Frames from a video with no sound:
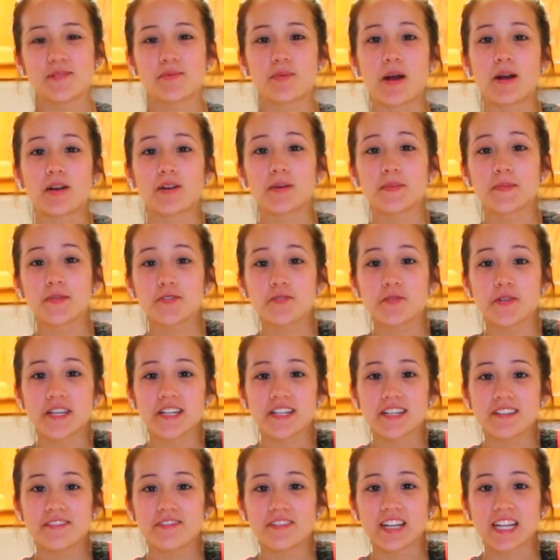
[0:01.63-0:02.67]
Welcome to Queen
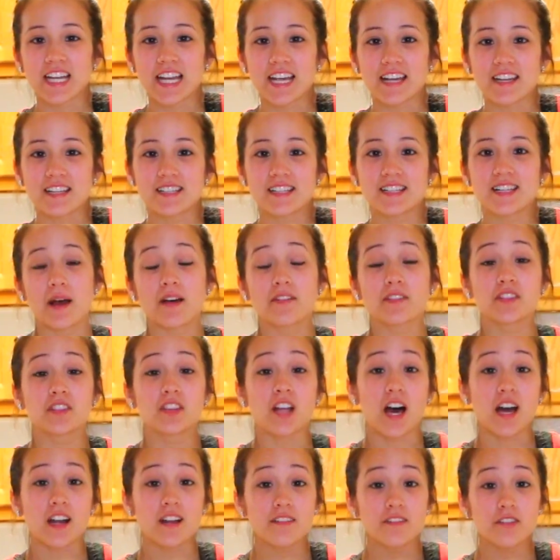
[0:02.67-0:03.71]
Dee Fitness. A
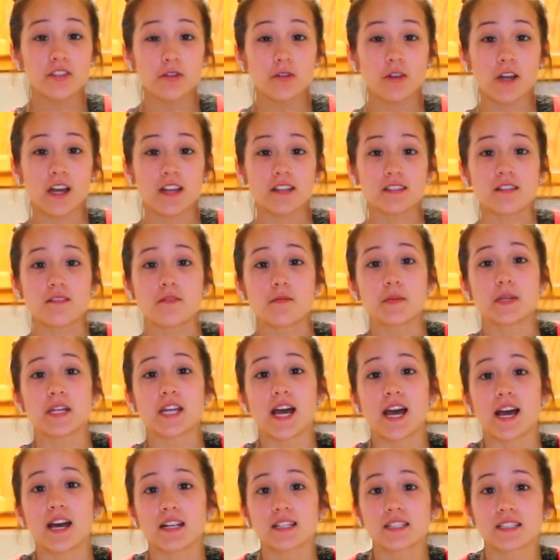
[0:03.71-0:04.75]
lot of you guys have been
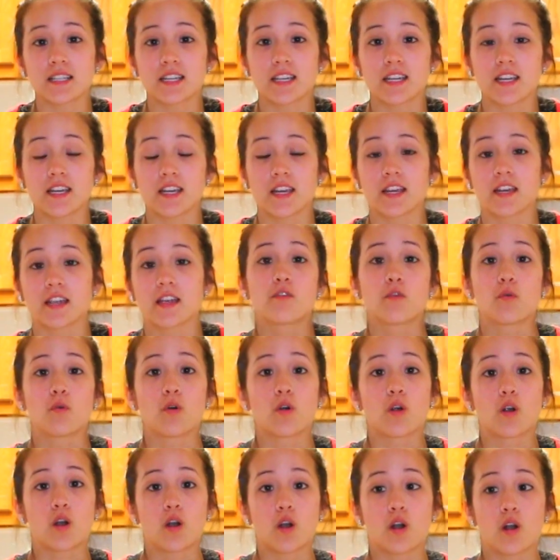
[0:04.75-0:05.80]
asking
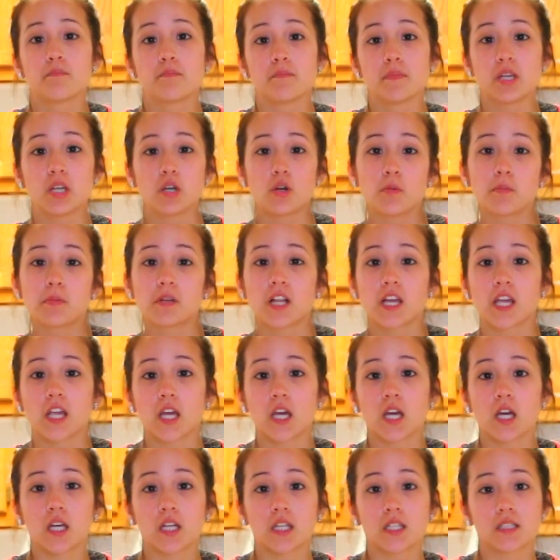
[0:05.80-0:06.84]
for meal
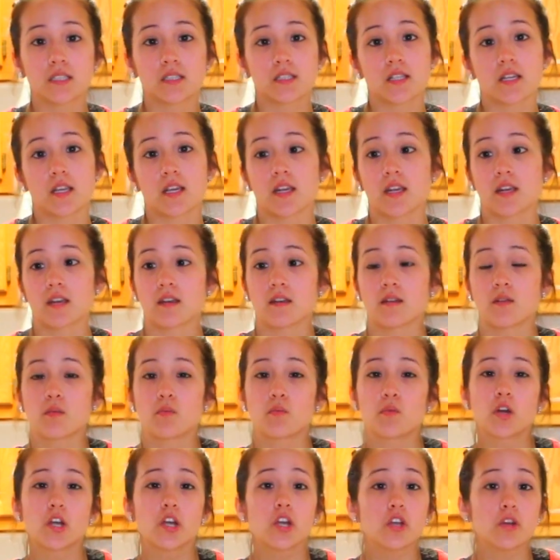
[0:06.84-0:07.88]
plans and
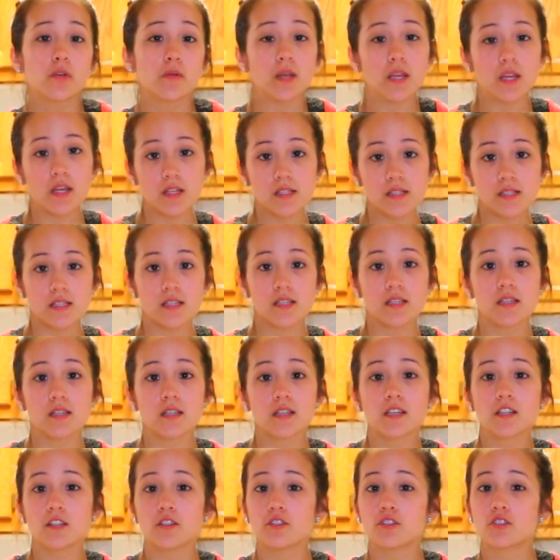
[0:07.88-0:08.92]
what do you eat,
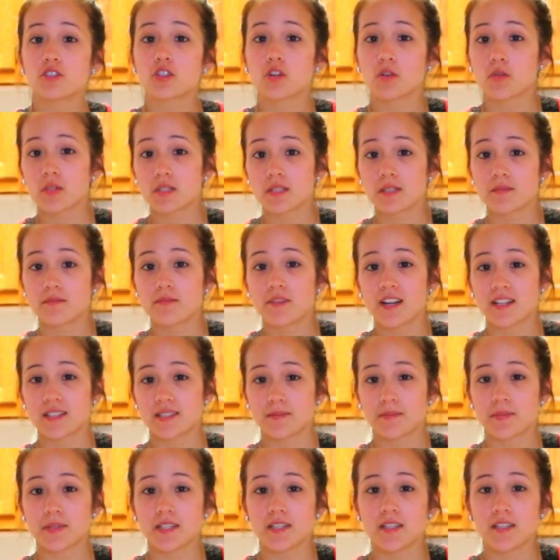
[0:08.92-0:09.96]
Dee? Can you show us some
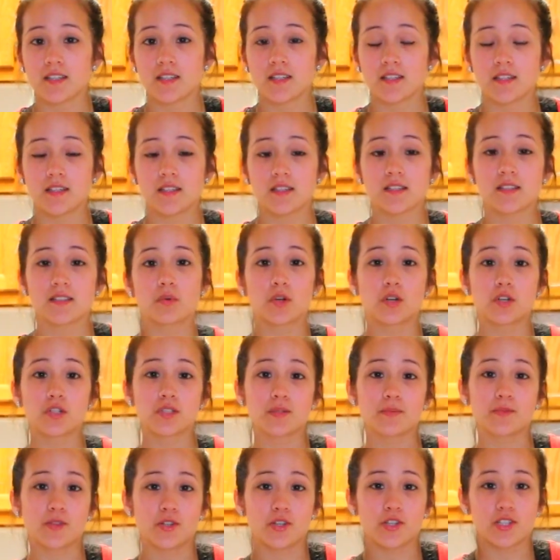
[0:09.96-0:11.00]
recipes? What are
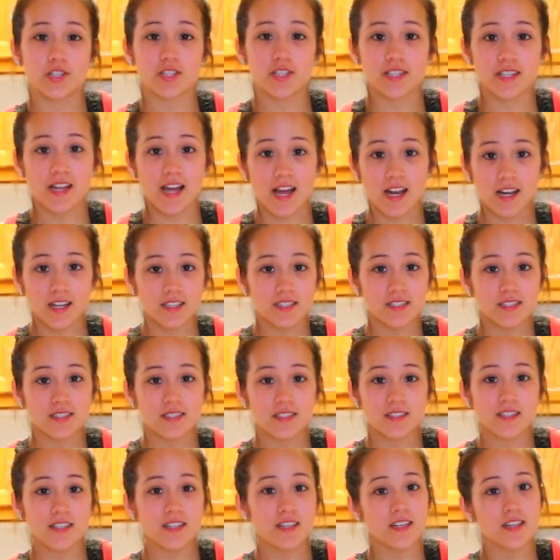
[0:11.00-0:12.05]
some good snacks
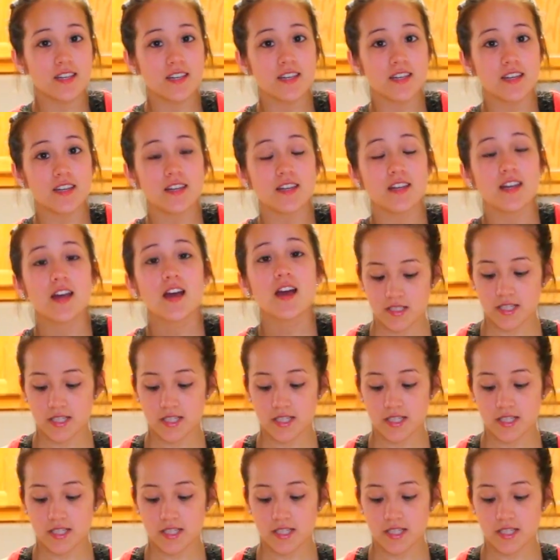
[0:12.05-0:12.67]
to eat?